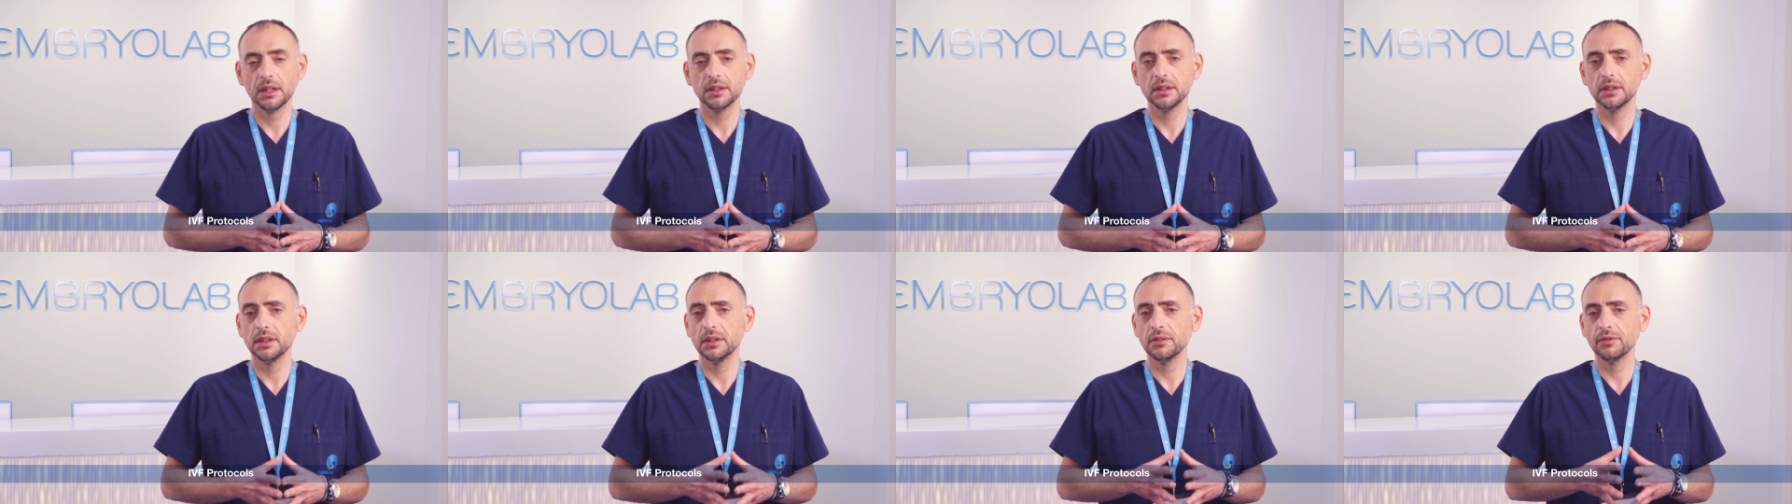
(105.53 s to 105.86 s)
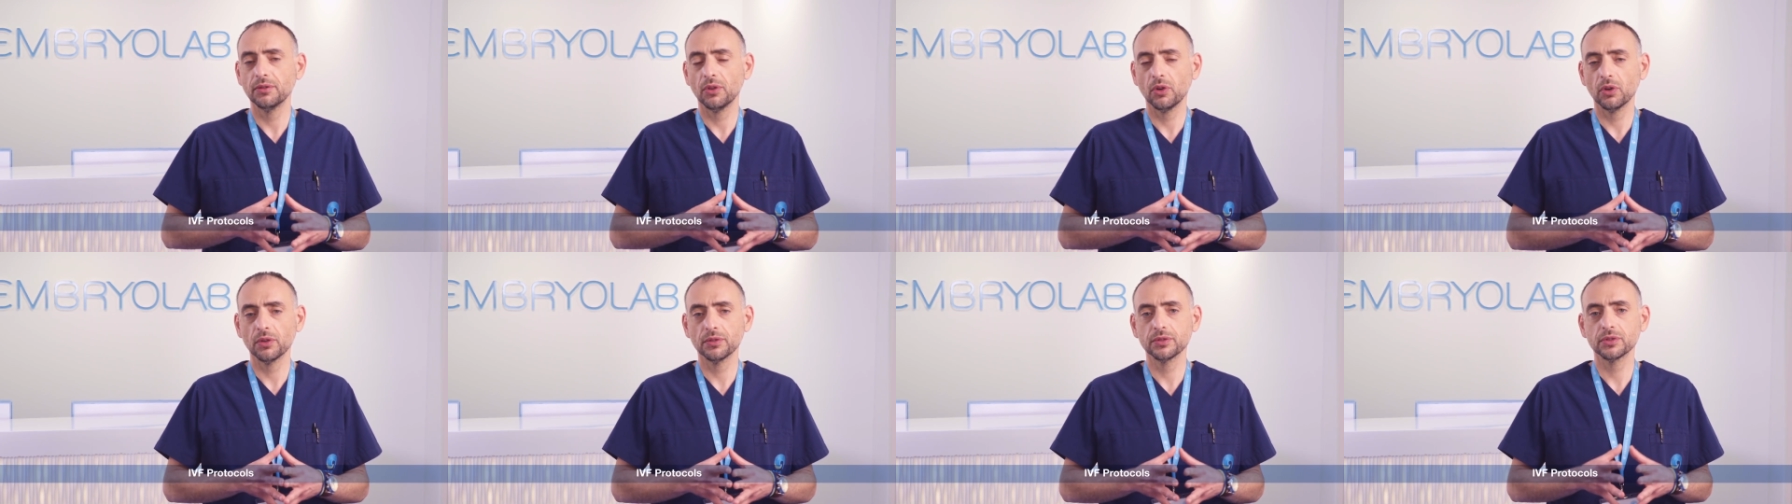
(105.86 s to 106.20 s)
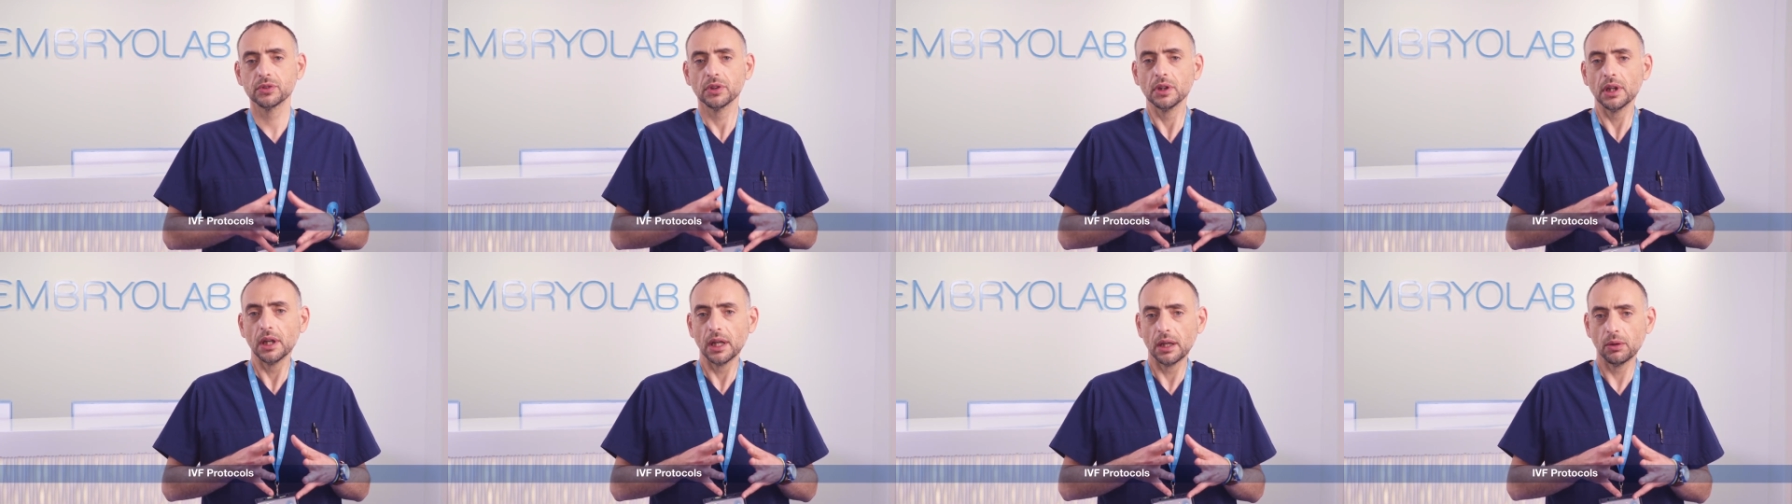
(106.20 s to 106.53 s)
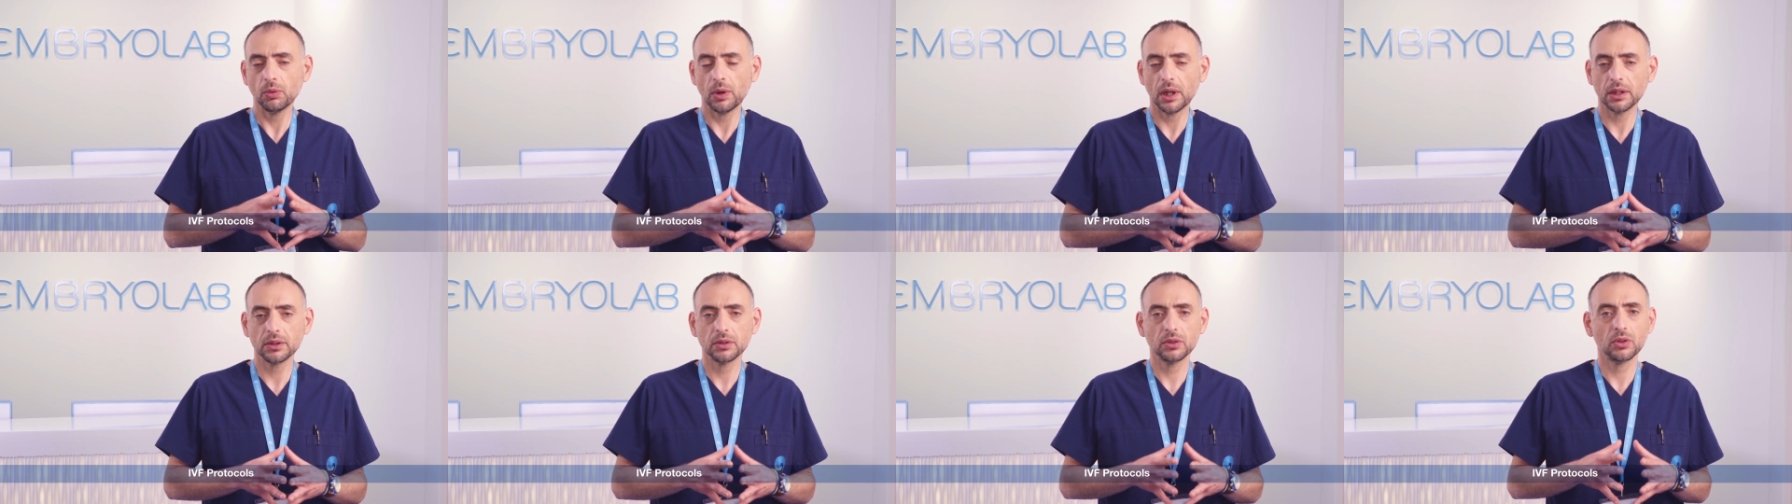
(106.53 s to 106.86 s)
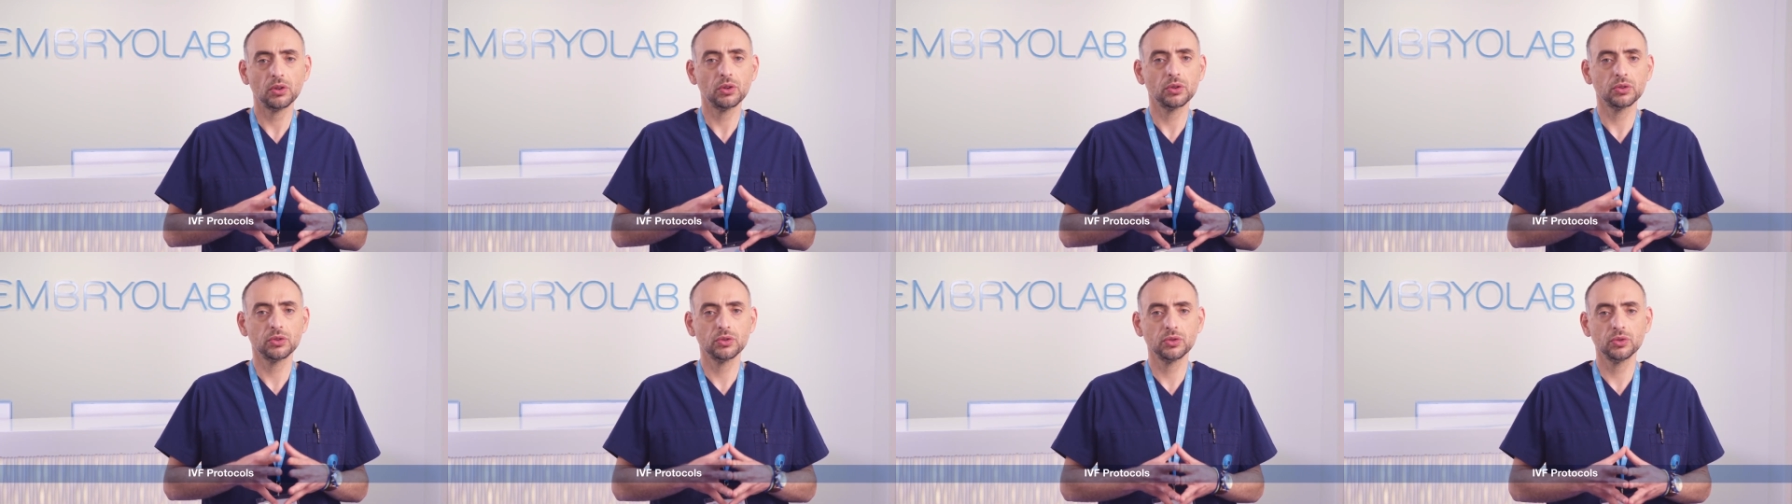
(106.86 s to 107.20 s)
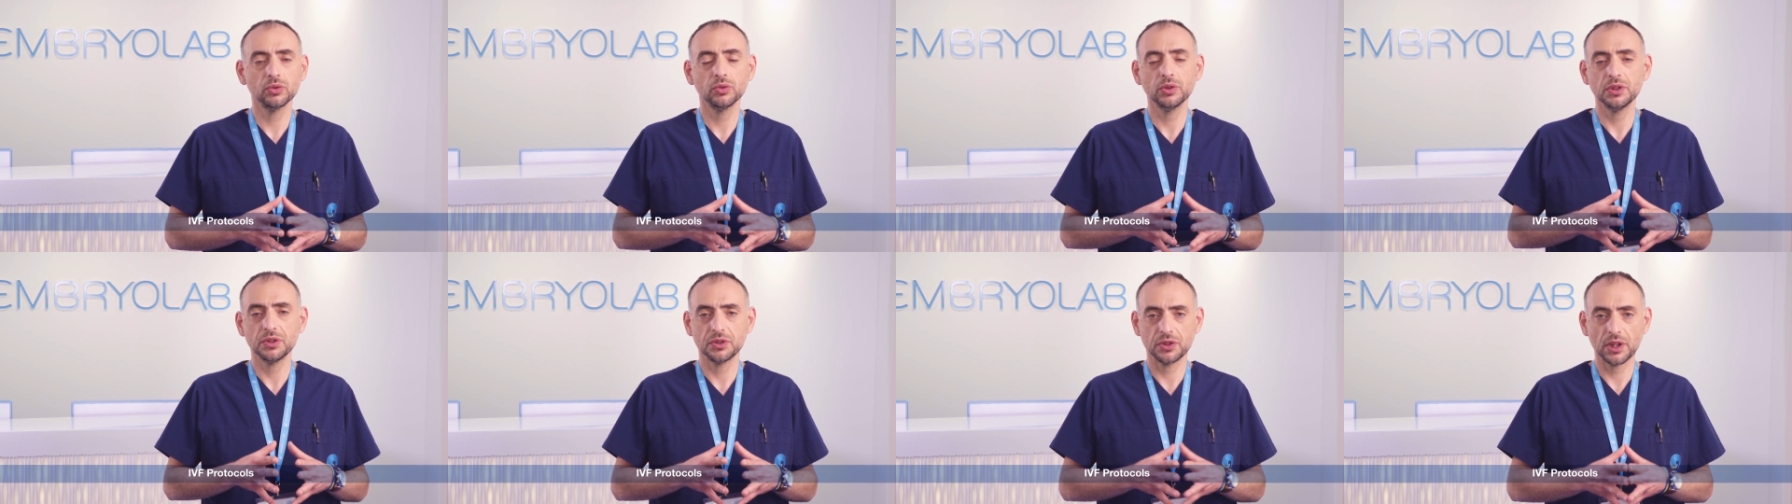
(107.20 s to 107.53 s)
and it involves one or
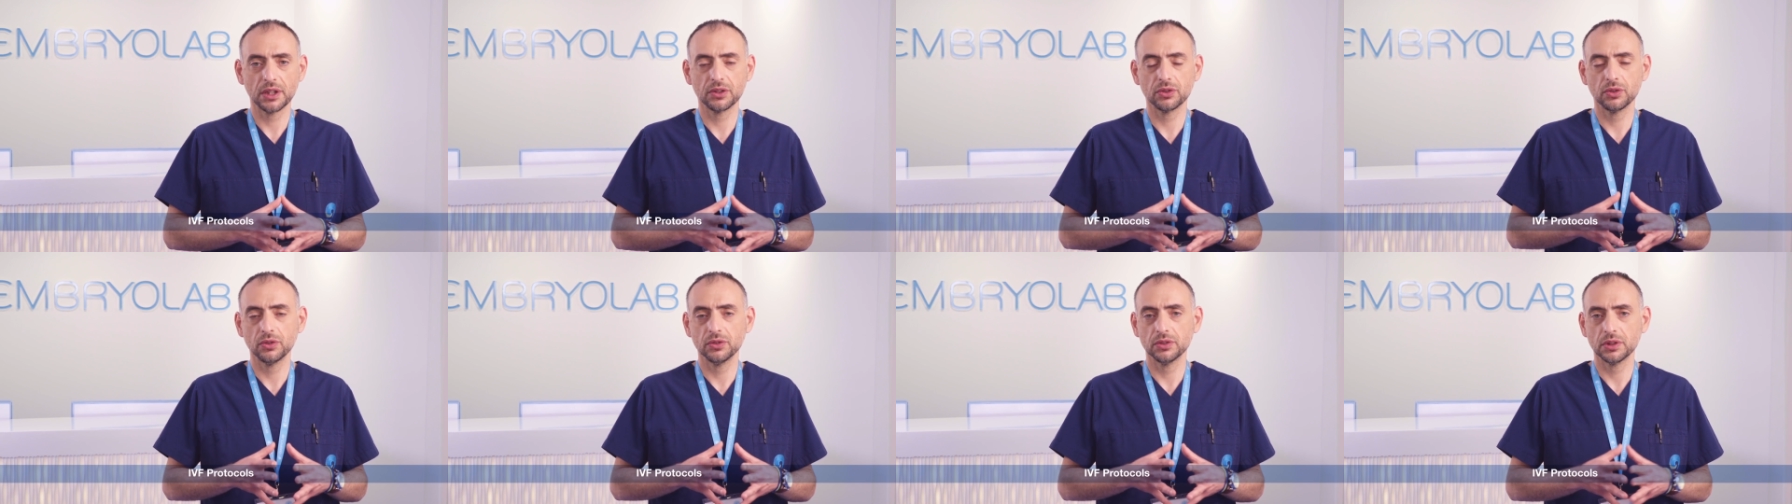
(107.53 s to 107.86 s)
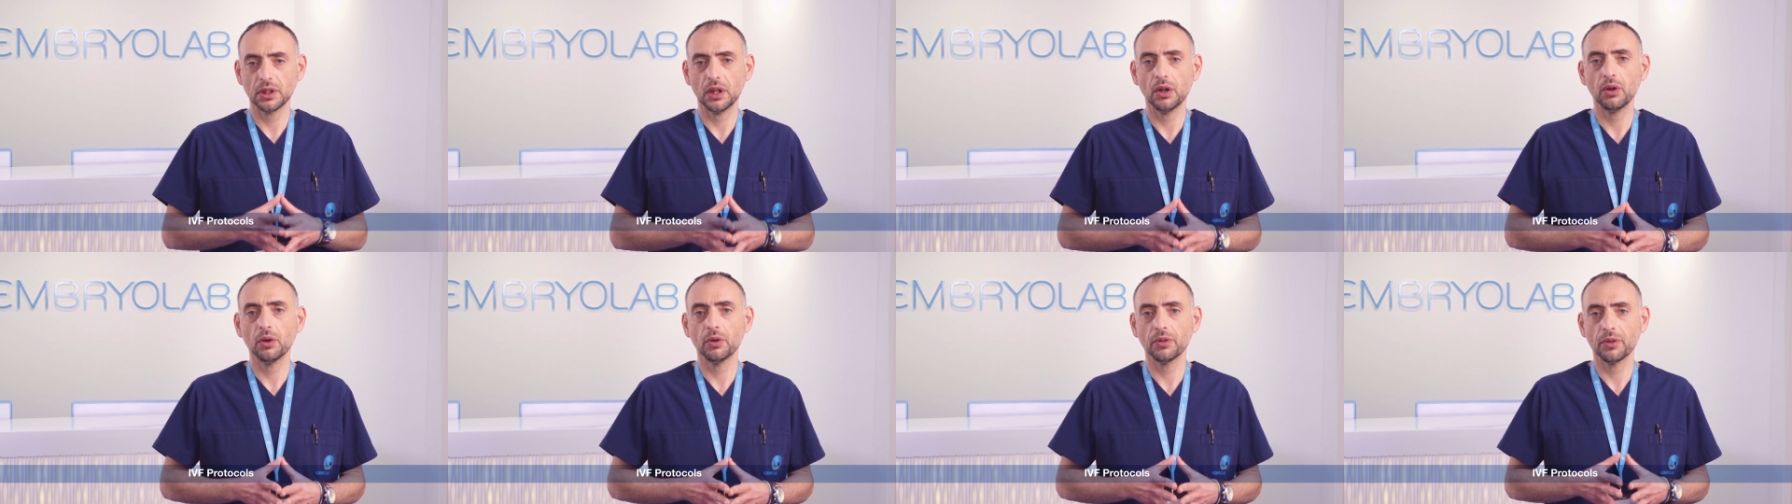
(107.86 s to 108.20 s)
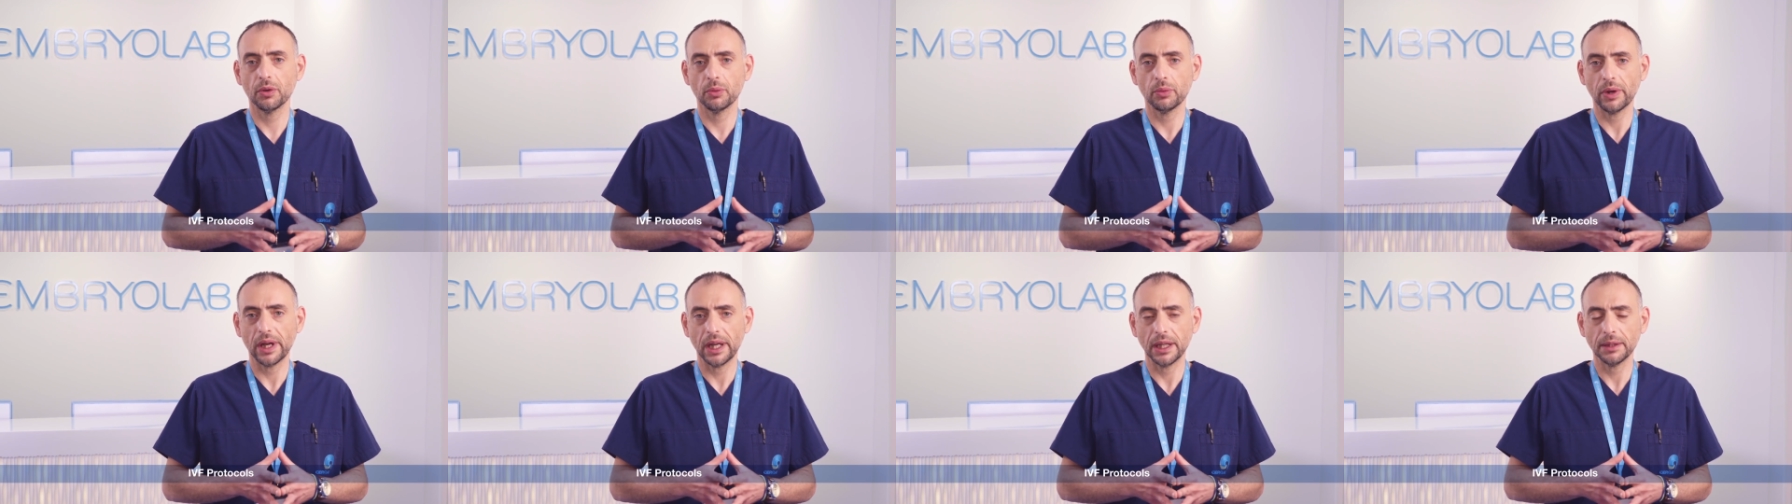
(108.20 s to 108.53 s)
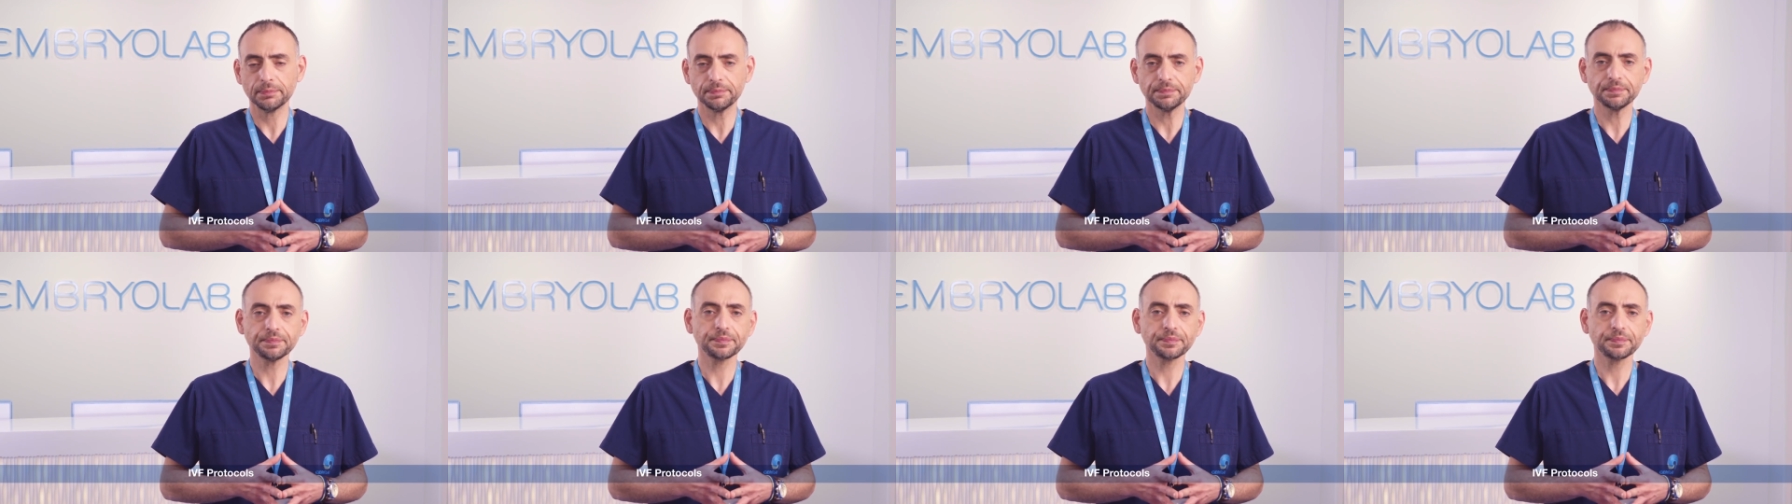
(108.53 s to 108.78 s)
two injections along the way.